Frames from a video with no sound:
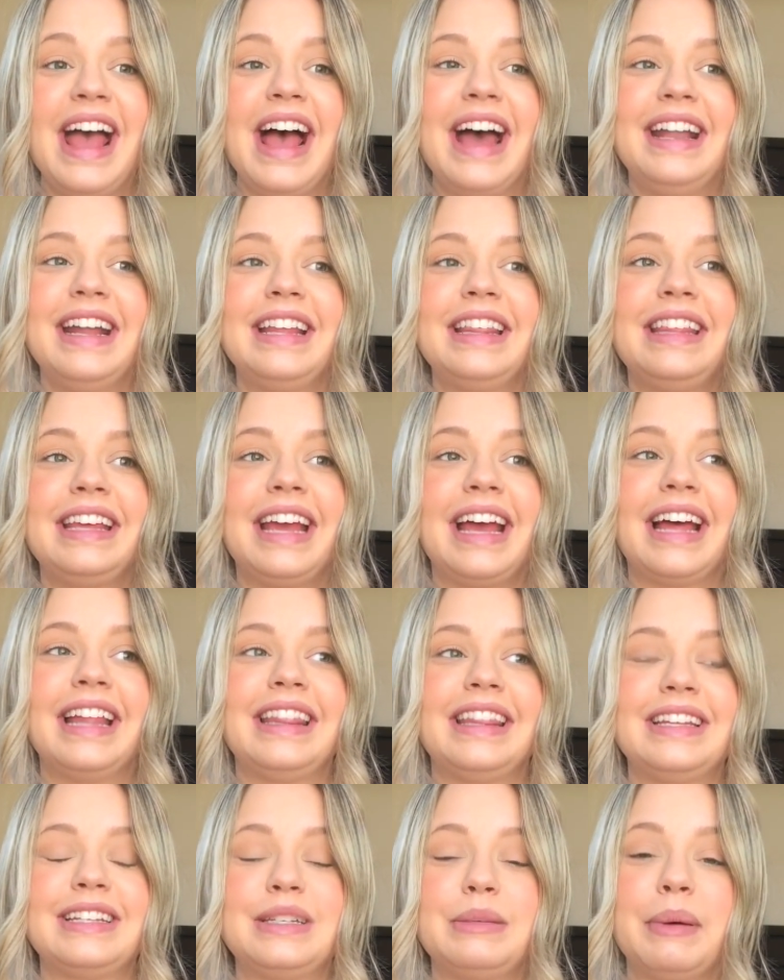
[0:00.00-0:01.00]
and I think at
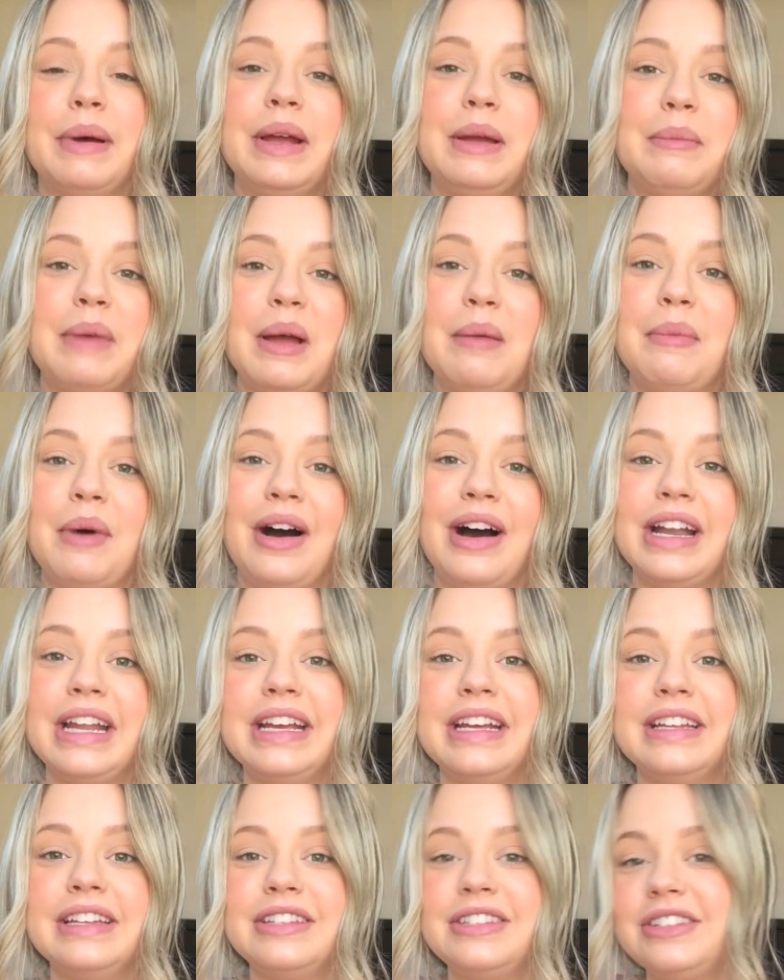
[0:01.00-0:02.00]
this point my
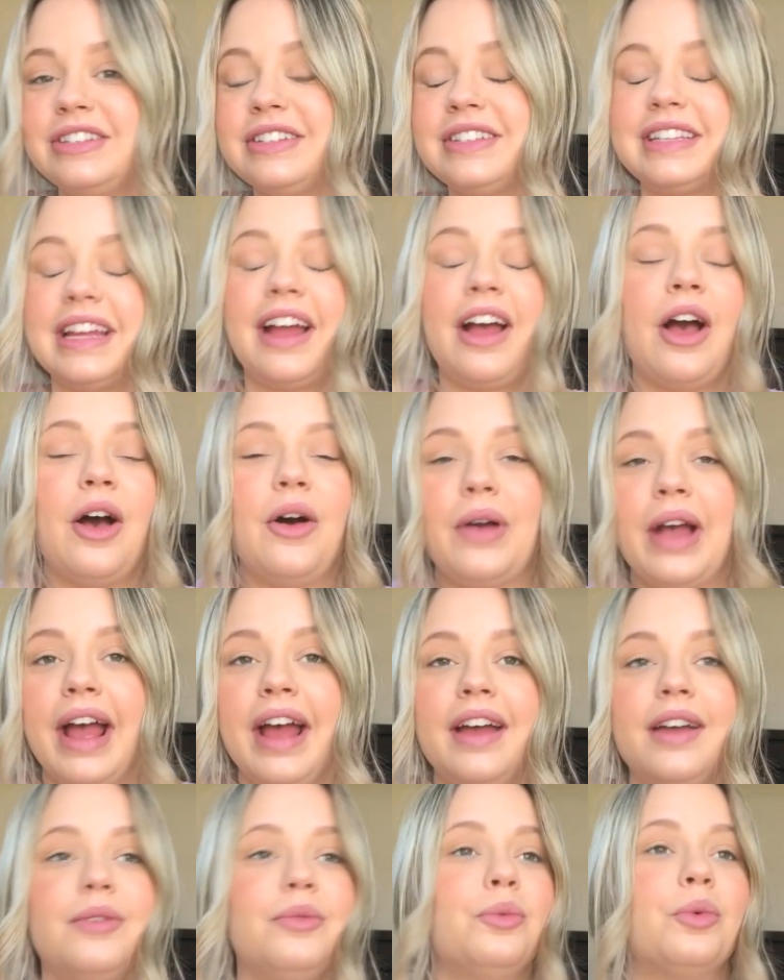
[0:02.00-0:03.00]
body is just like,
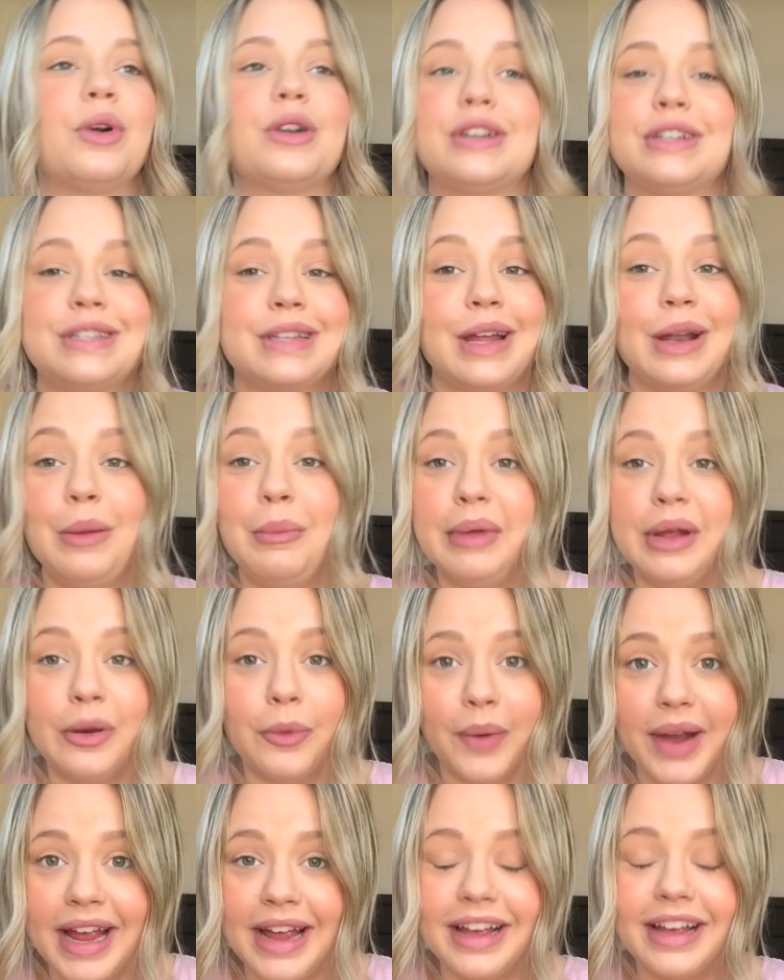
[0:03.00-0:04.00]
okay, we're just gonna be
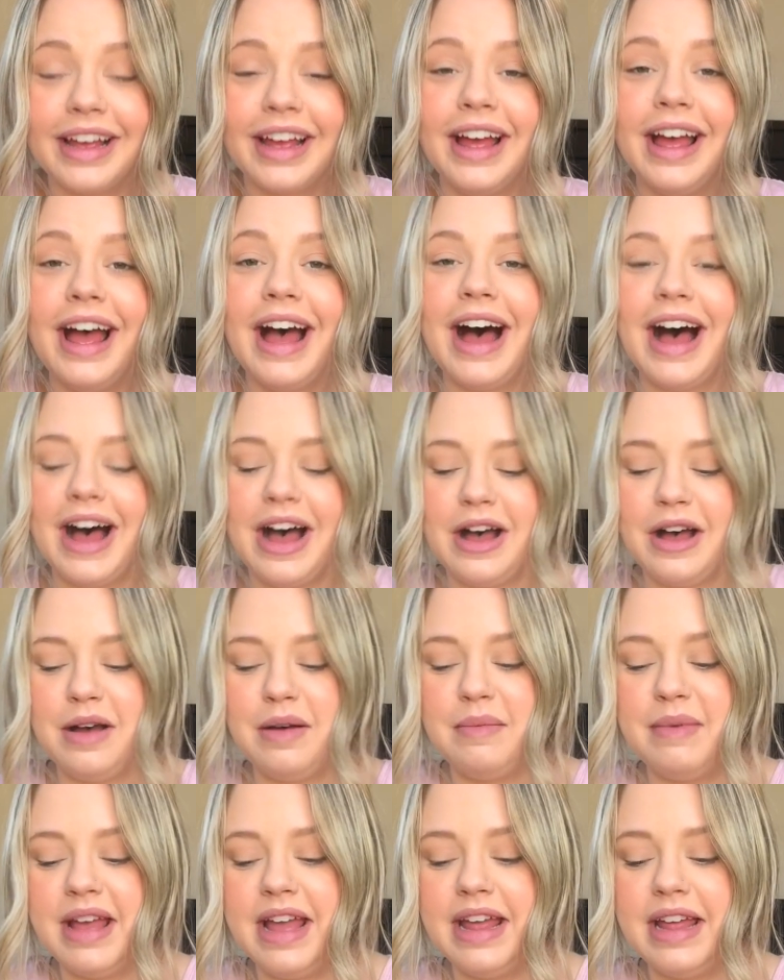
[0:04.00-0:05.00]
awake,
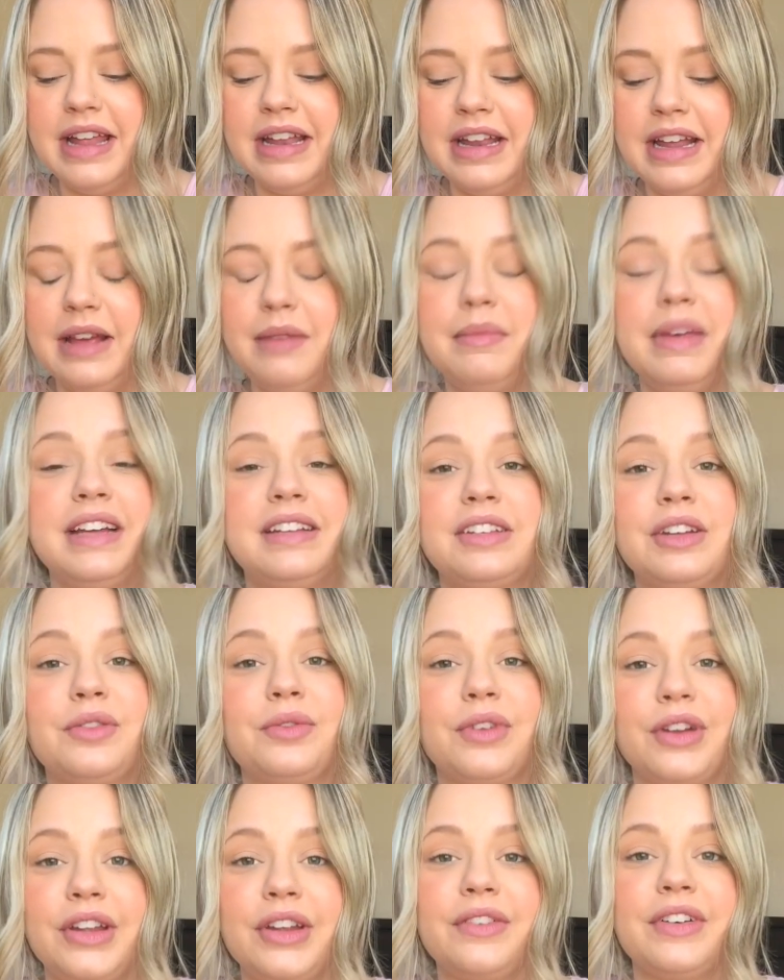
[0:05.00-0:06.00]
and it makes it
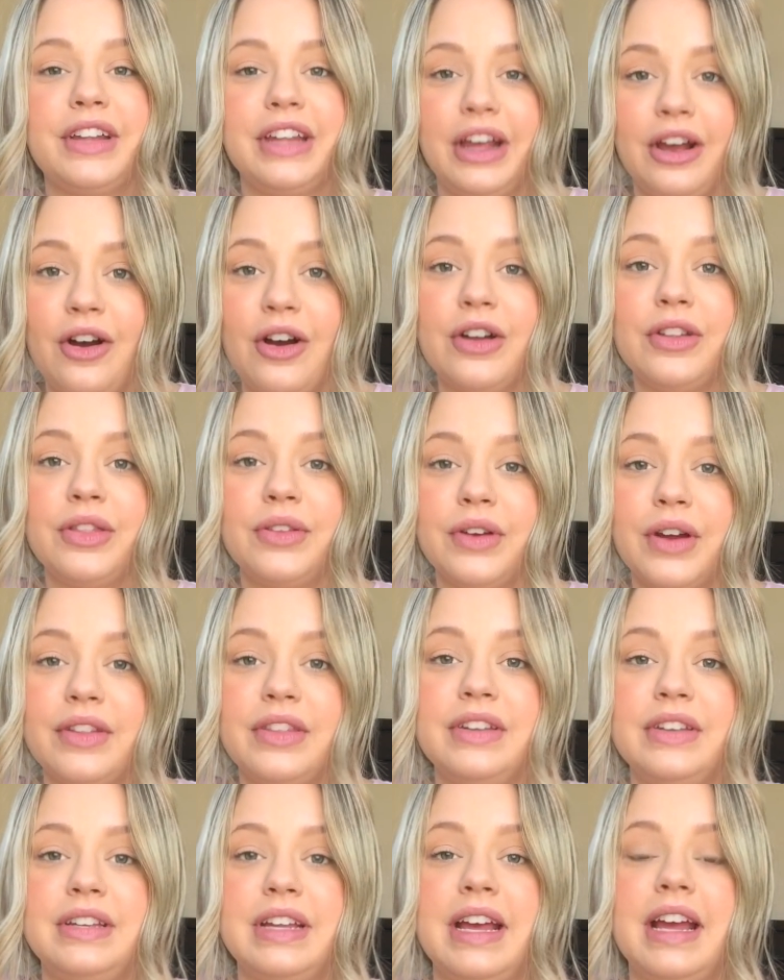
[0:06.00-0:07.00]
really, really hard throughout
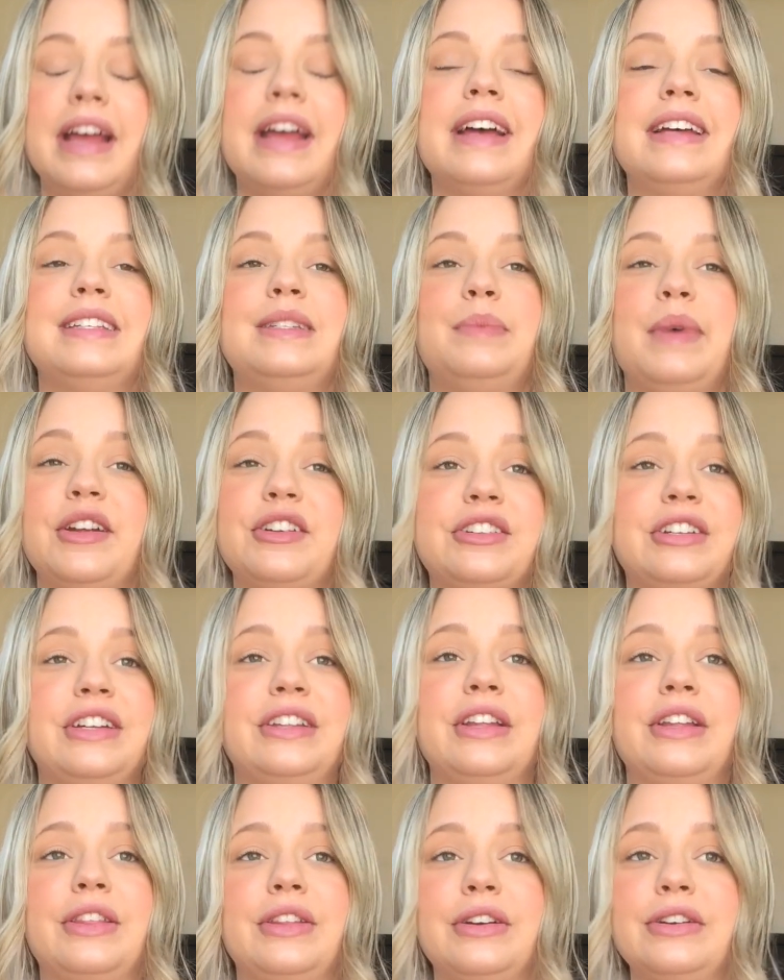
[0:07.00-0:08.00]
the day, especially in
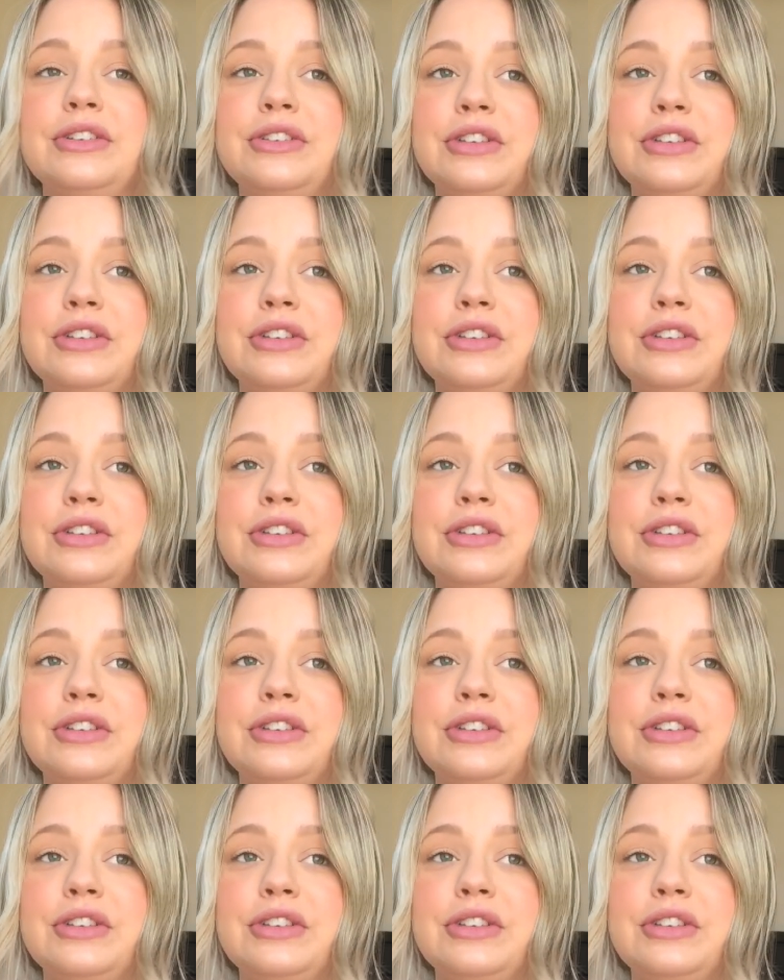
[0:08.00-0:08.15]
the 3rd